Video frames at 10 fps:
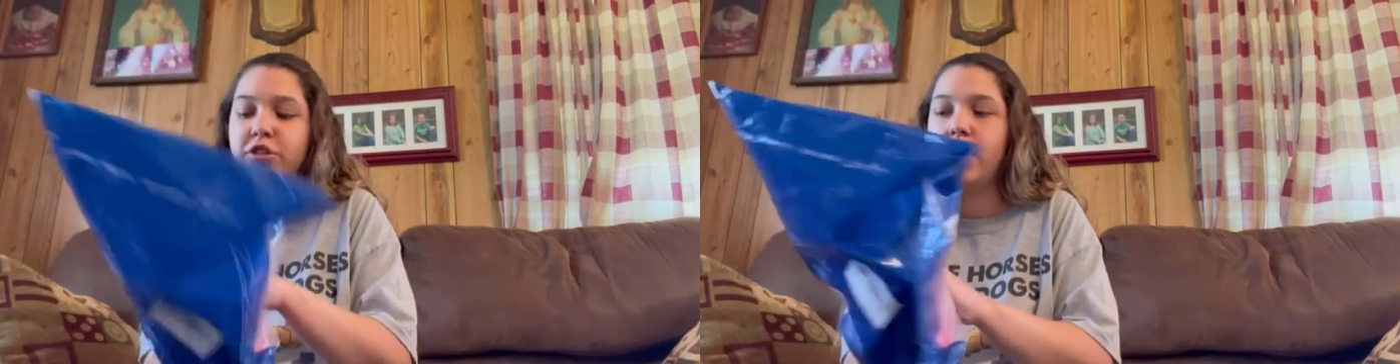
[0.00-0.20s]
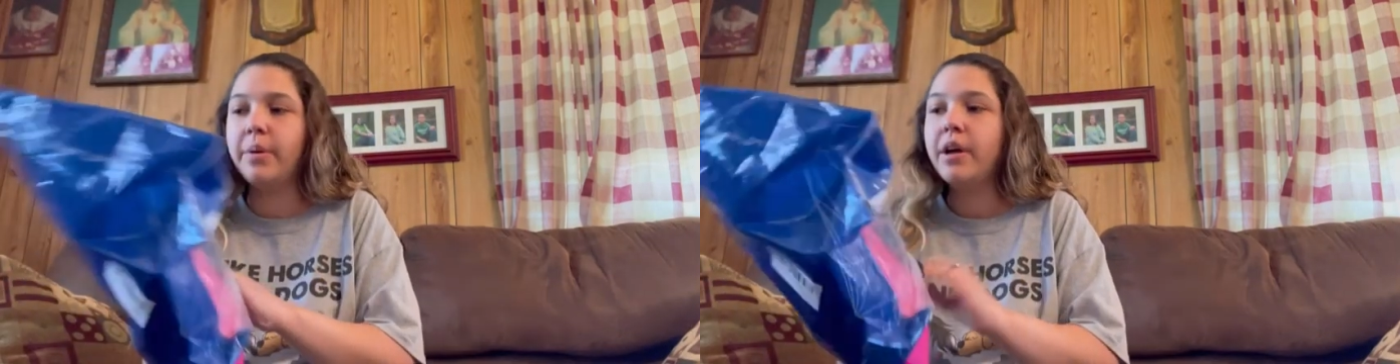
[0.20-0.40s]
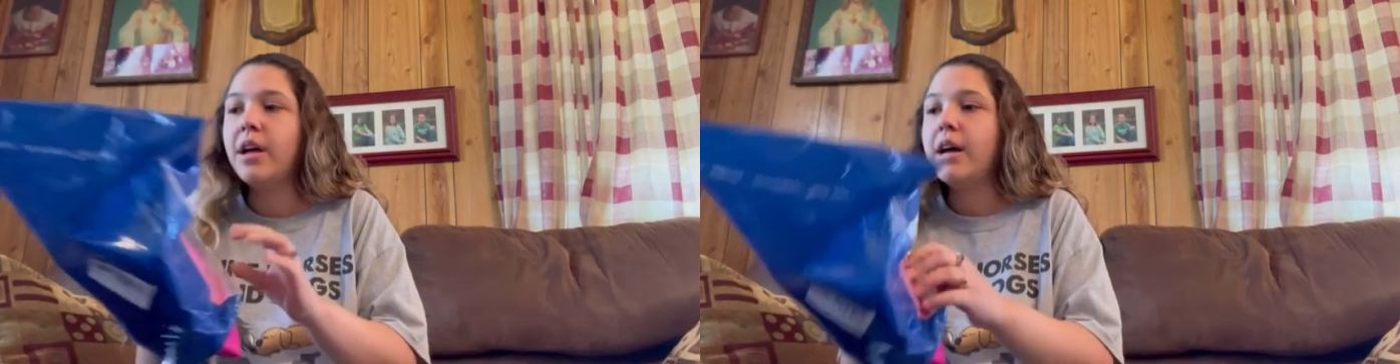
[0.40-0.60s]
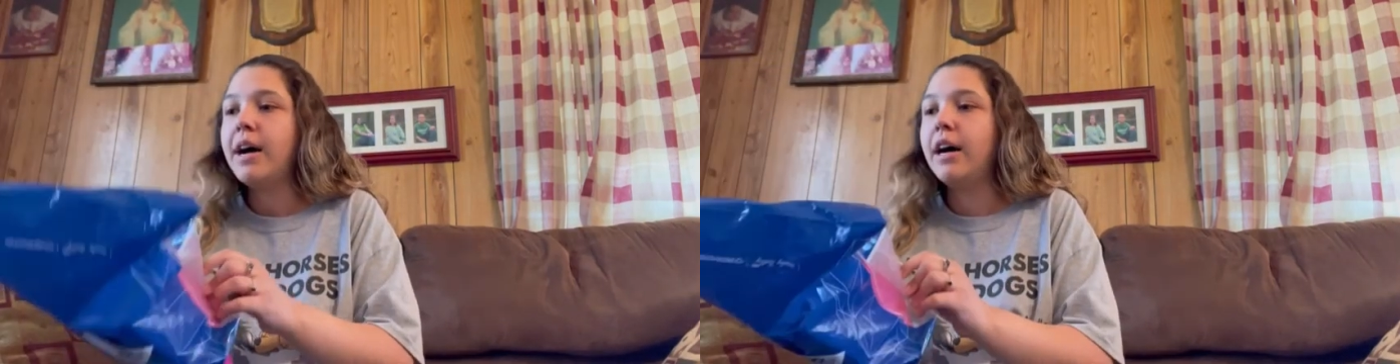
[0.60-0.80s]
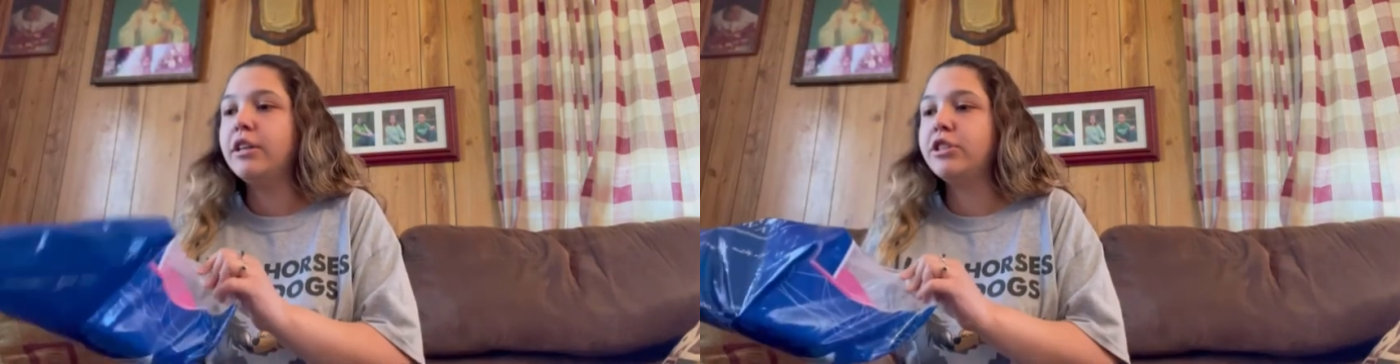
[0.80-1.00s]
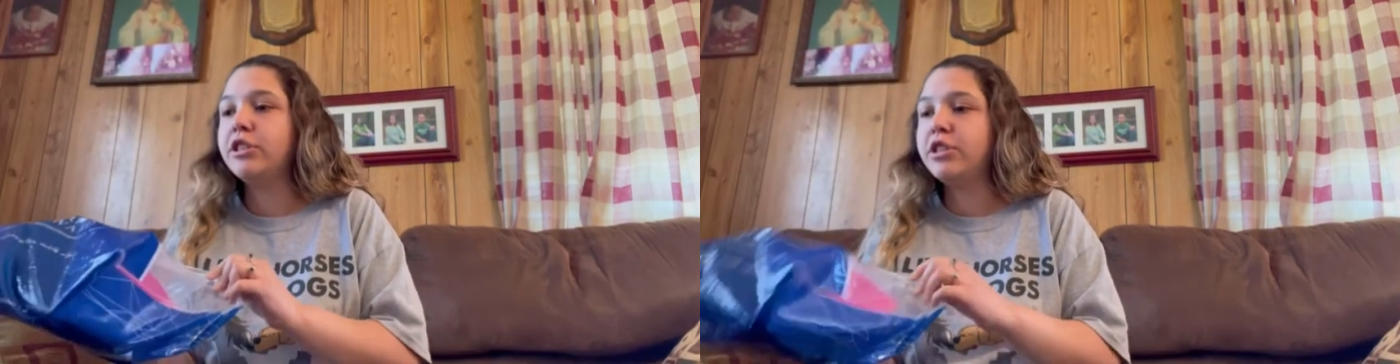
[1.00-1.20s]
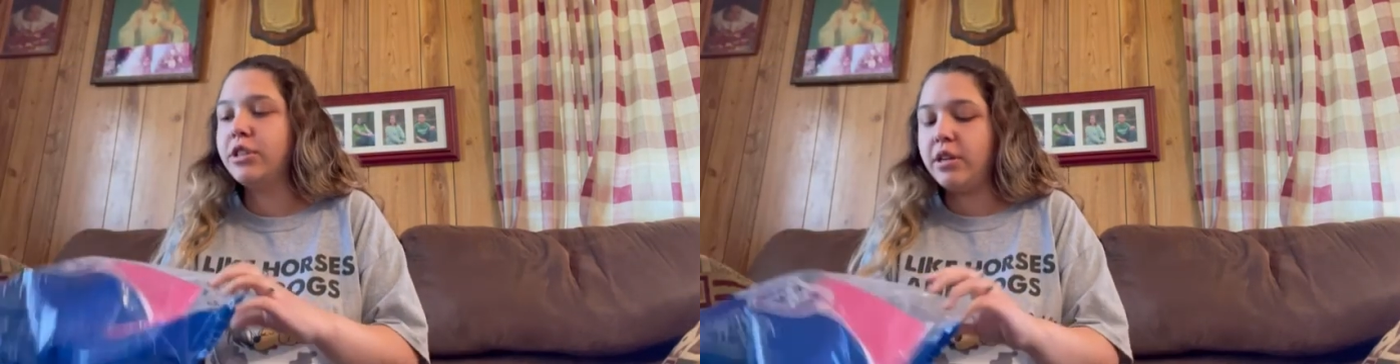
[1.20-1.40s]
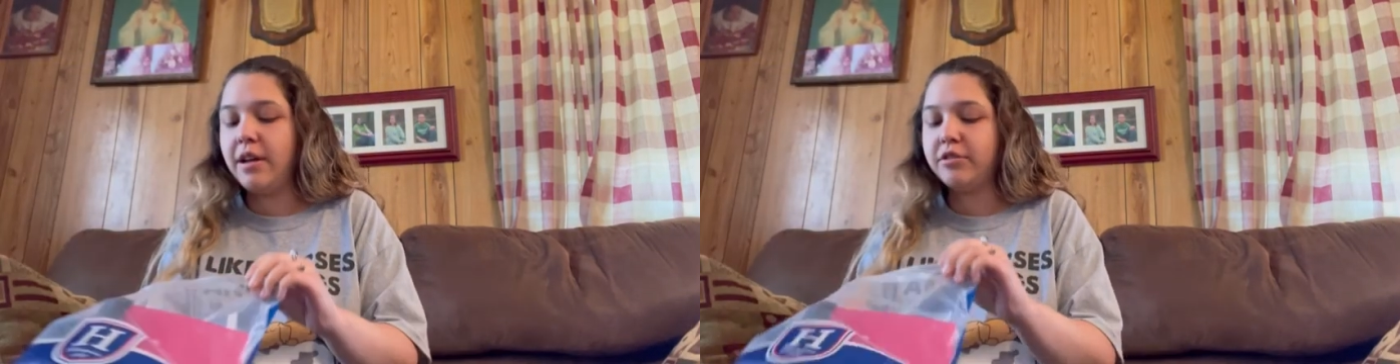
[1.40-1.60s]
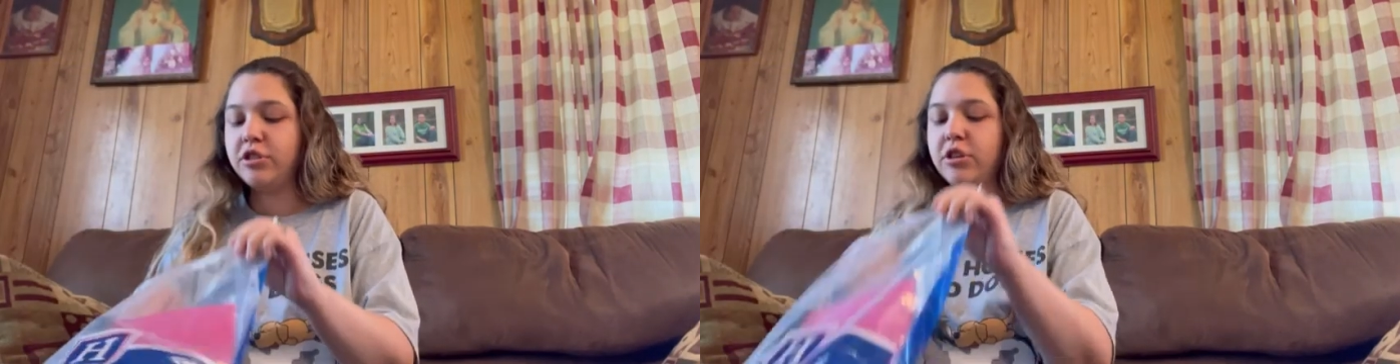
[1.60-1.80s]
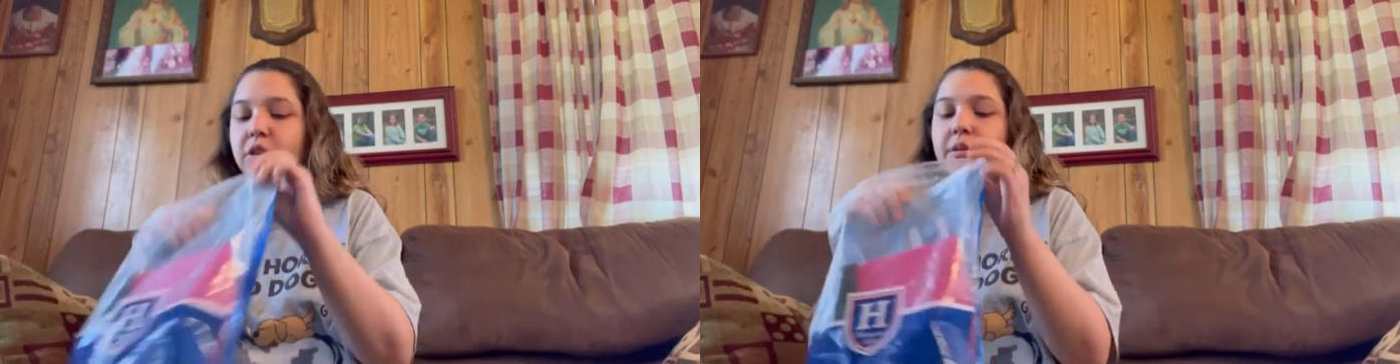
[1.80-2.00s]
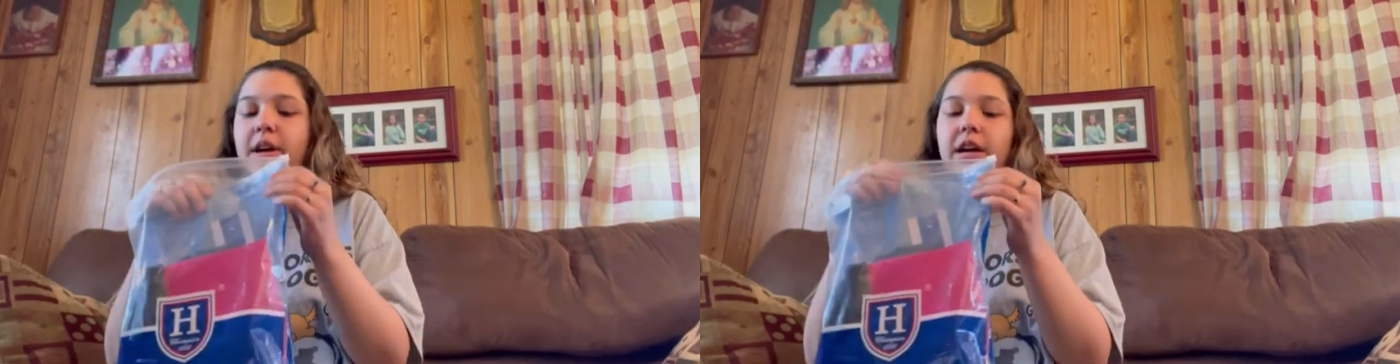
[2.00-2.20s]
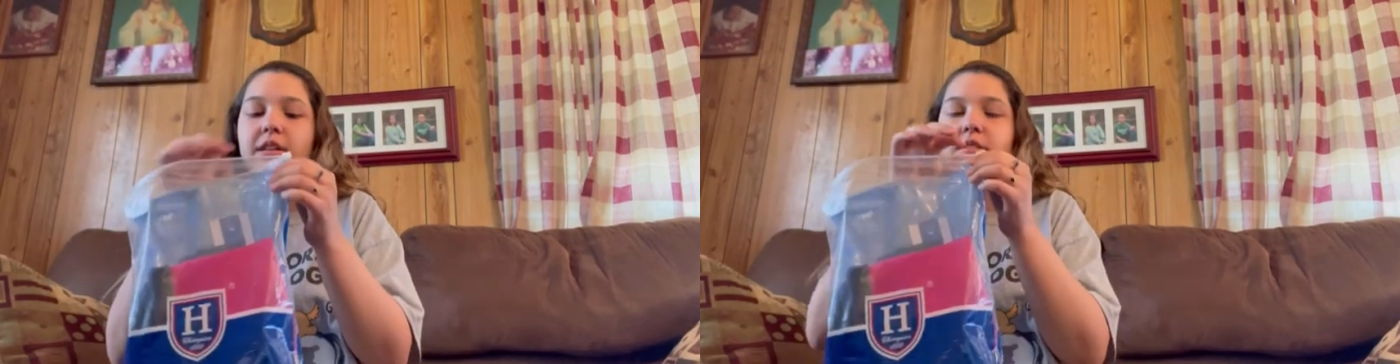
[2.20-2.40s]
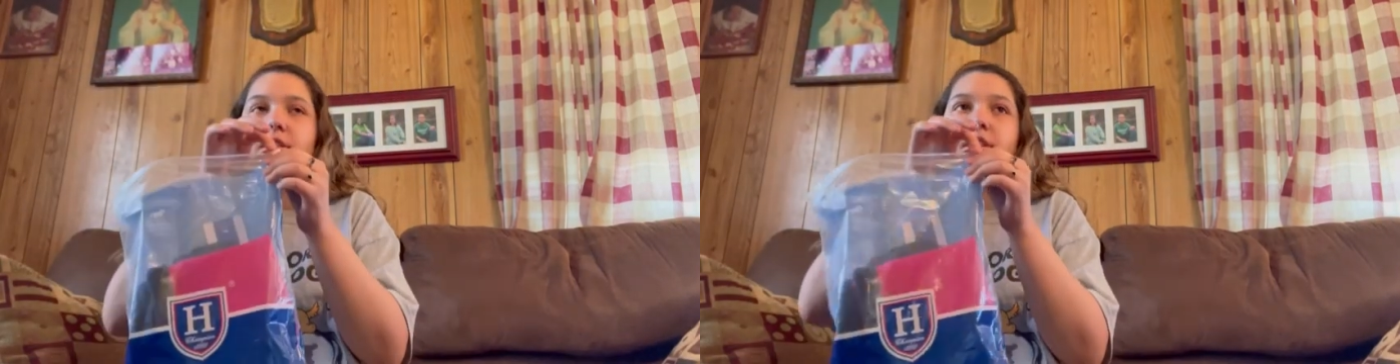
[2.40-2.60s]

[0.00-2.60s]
So I'll just have to show you guys.